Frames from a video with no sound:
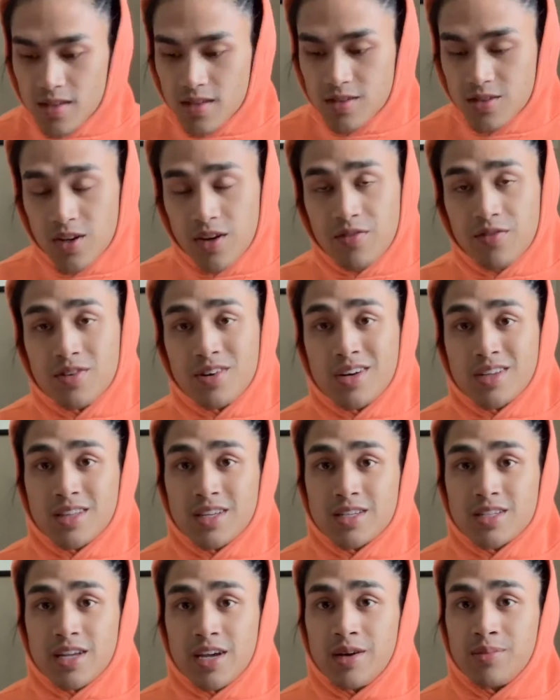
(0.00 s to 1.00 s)
So I feel like
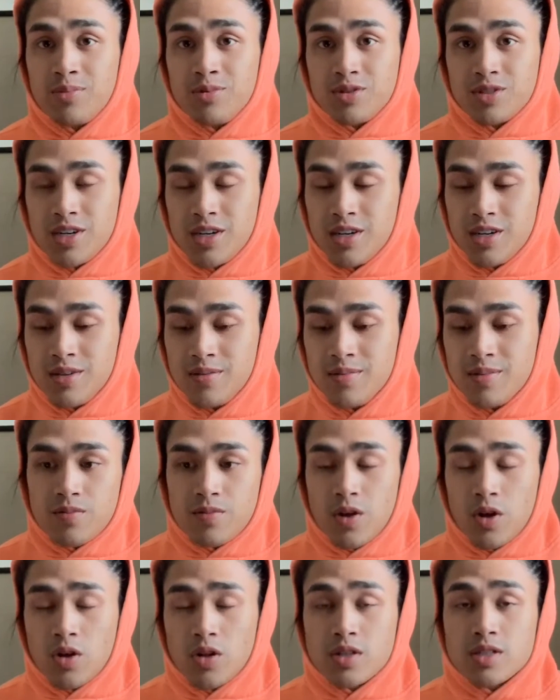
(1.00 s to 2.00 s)
that's ample time.
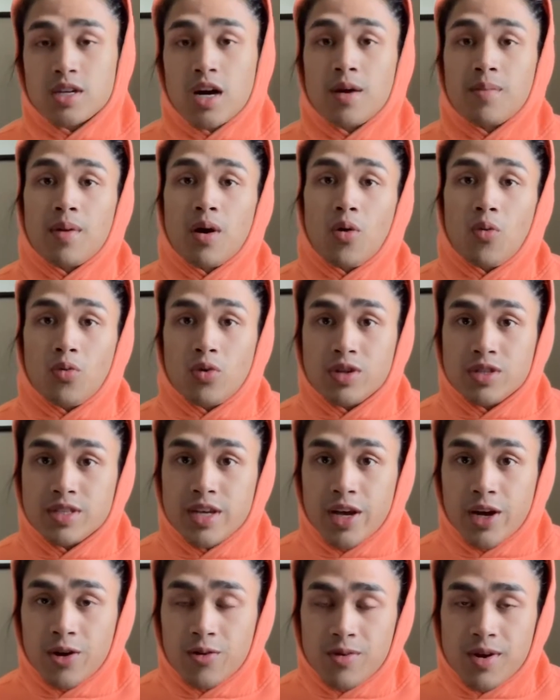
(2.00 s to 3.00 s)
The only time I would
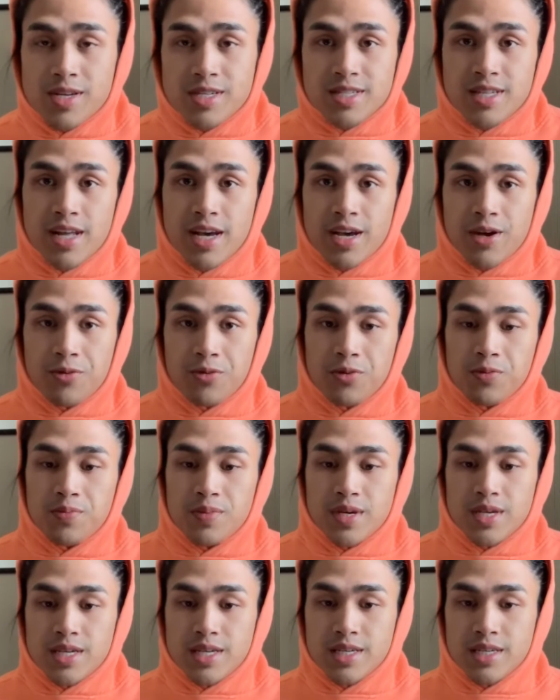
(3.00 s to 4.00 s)
take a rest day would
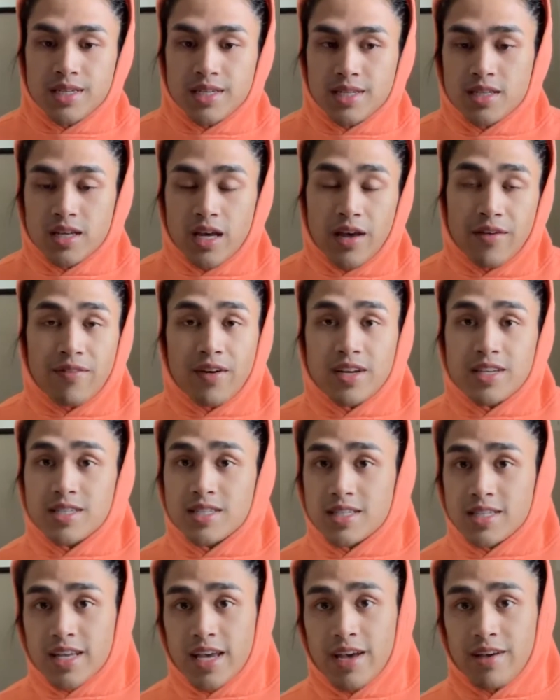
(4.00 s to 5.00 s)
be if I
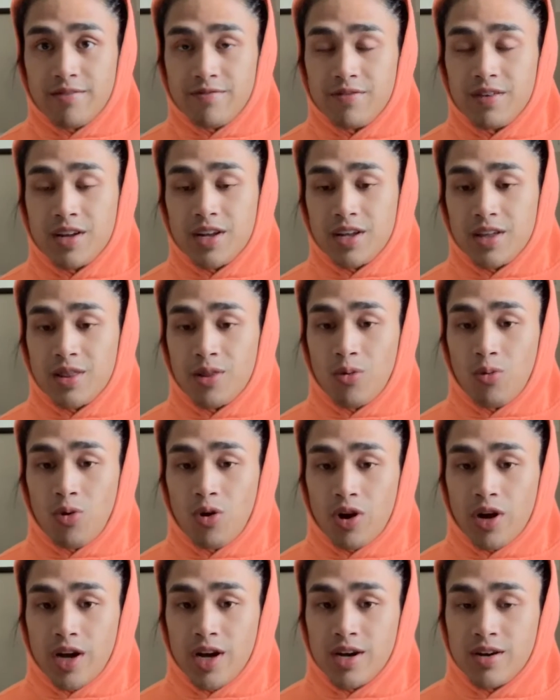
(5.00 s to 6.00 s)
just can't fit in the
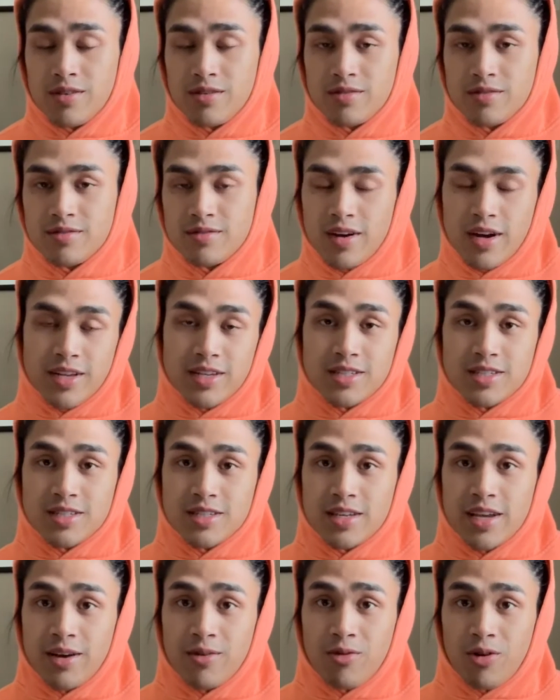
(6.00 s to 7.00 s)
workout. I
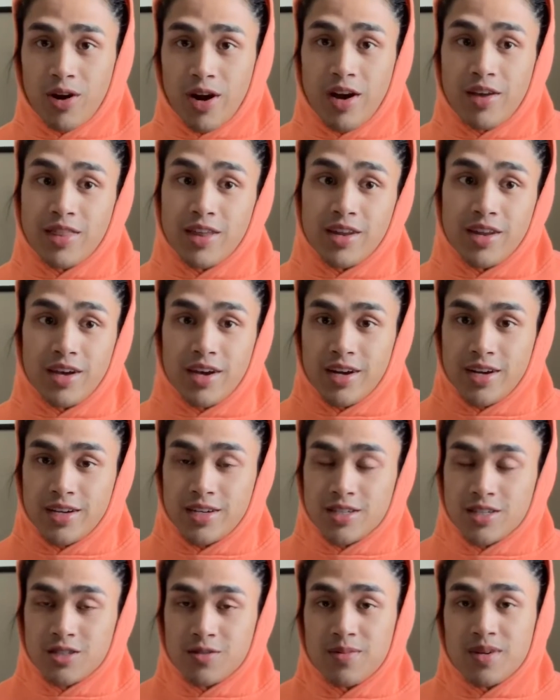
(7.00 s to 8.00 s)
just can't work out that day, I
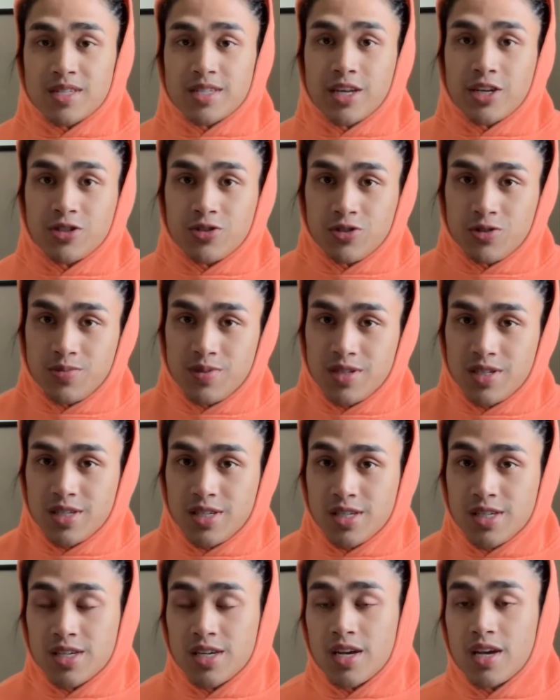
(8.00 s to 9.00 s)
guess, because my schedule's
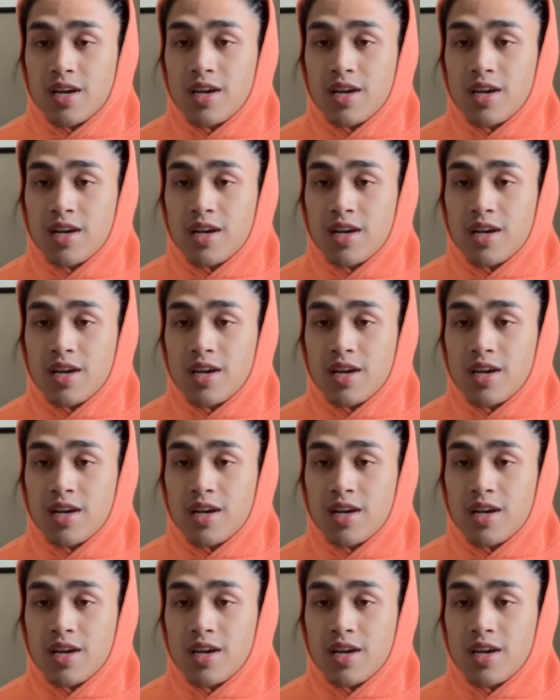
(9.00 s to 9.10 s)
busy.